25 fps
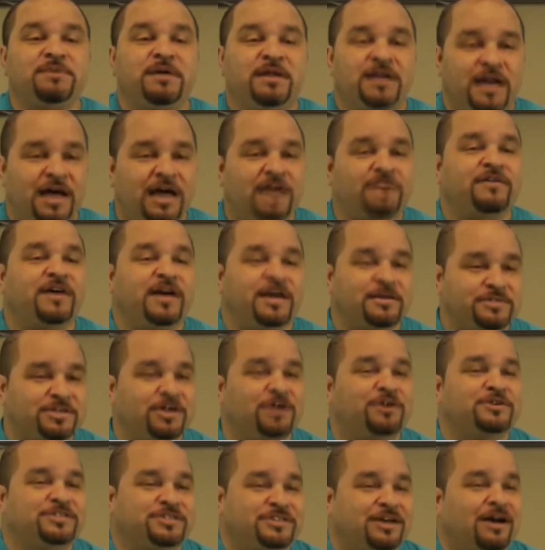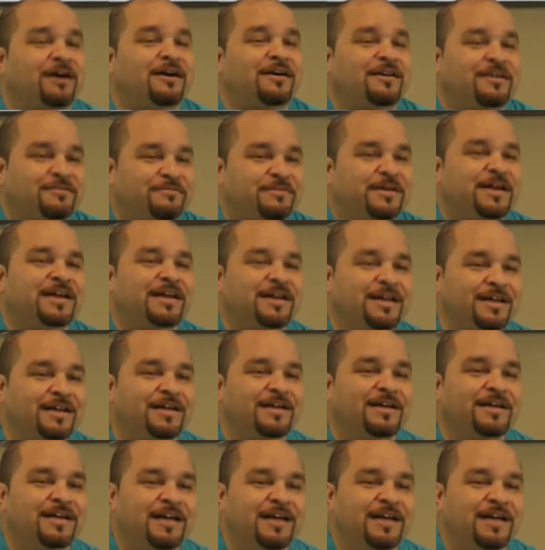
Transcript: my life. I am so sorry, man.